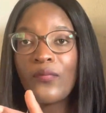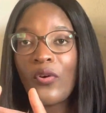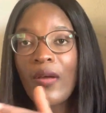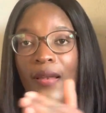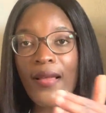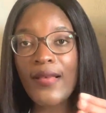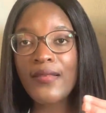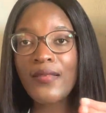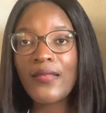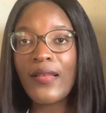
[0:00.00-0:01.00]

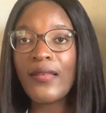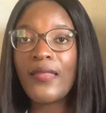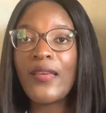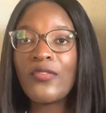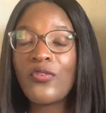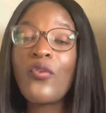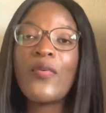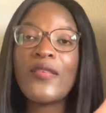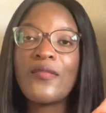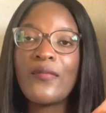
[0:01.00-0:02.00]
organize that there is
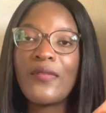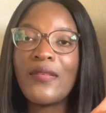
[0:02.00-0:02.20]
always